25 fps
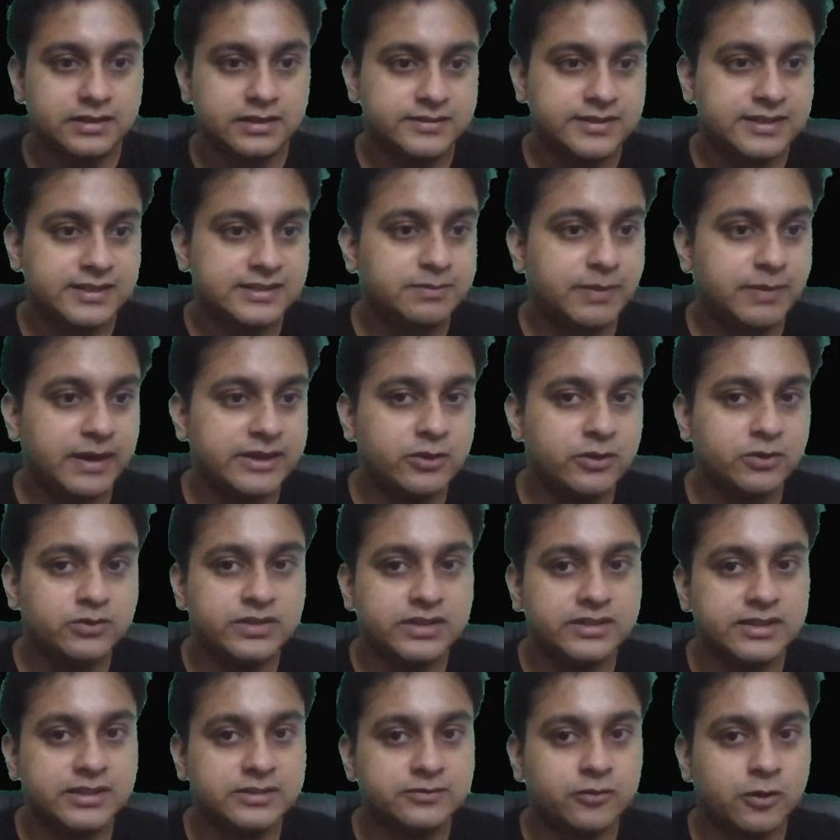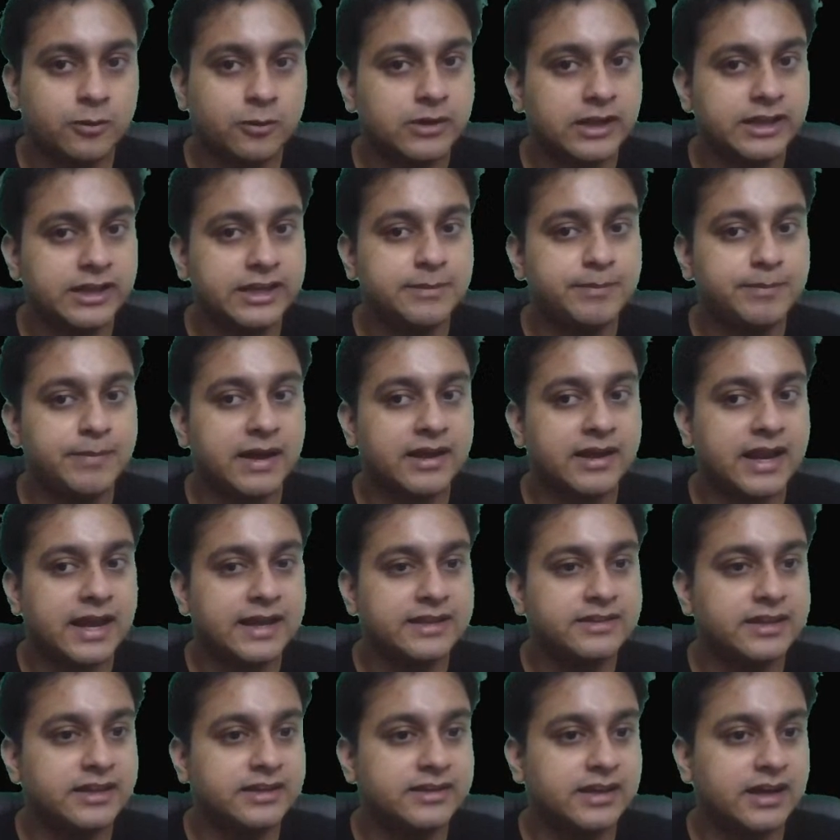Just by using this formula, e power I
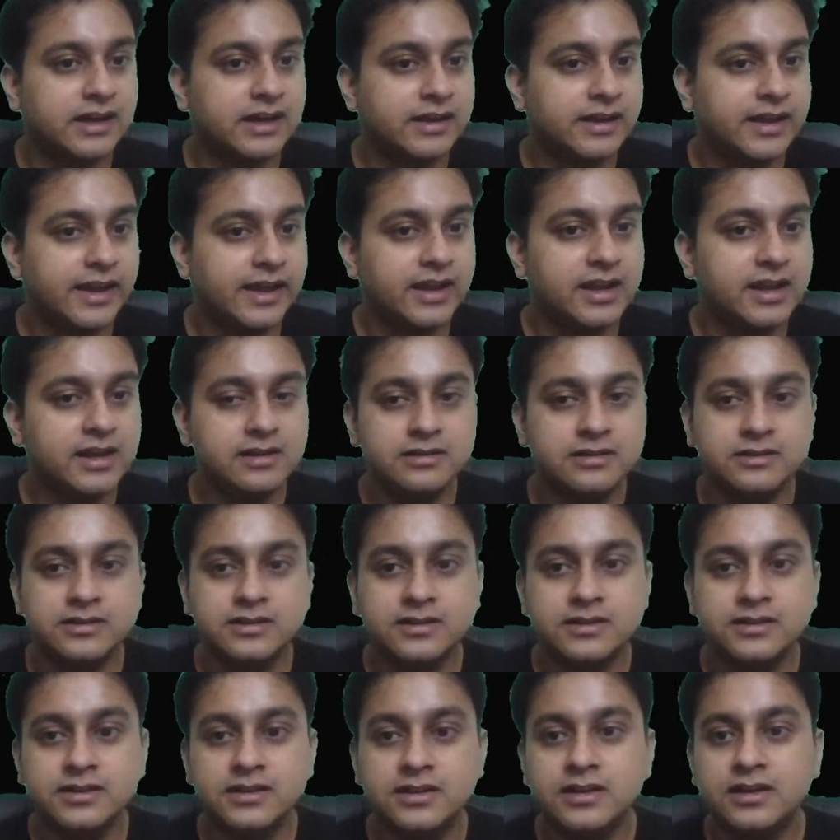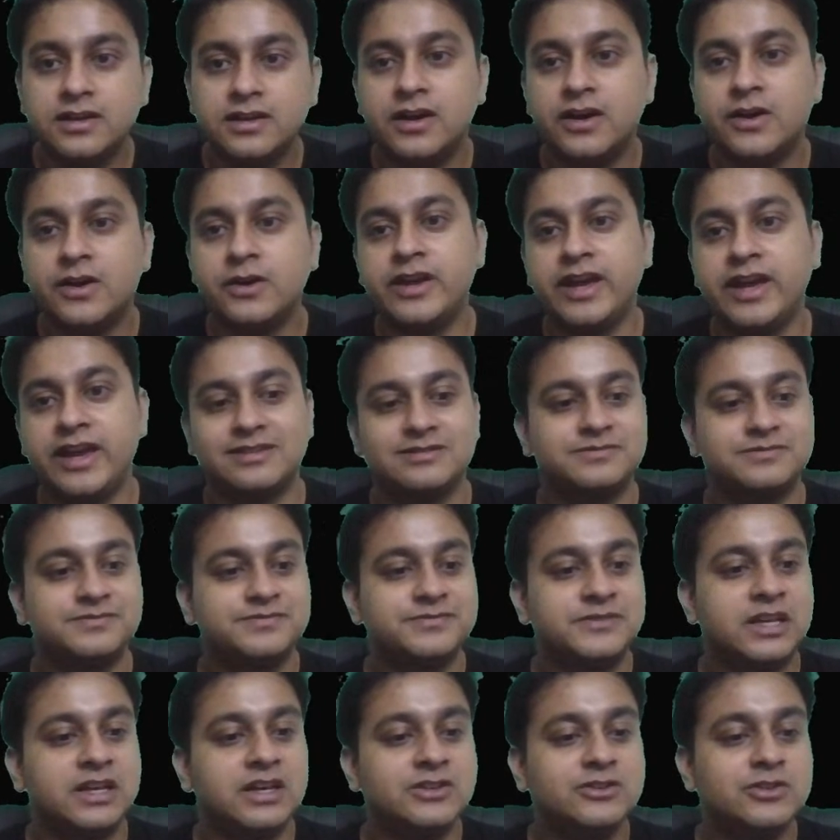theta. Hai na? Okay.
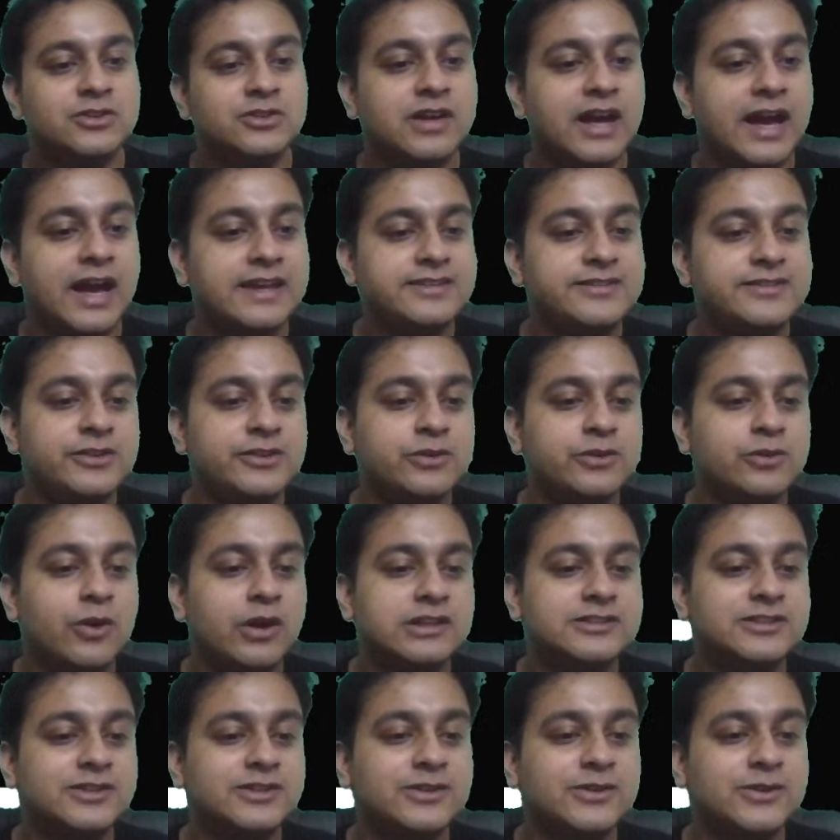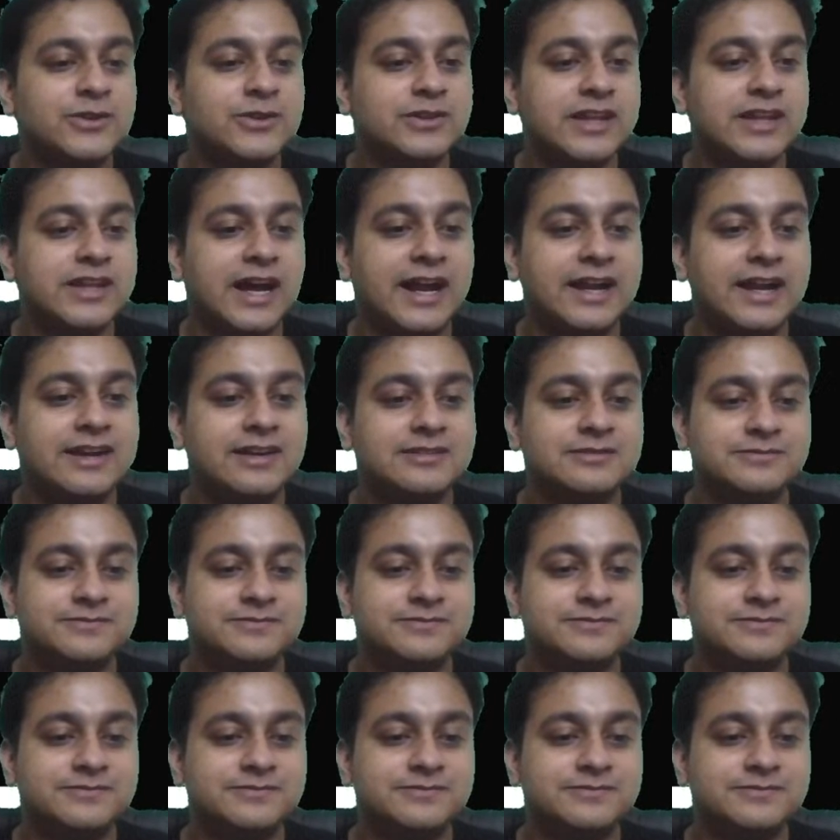So guys, you also know that.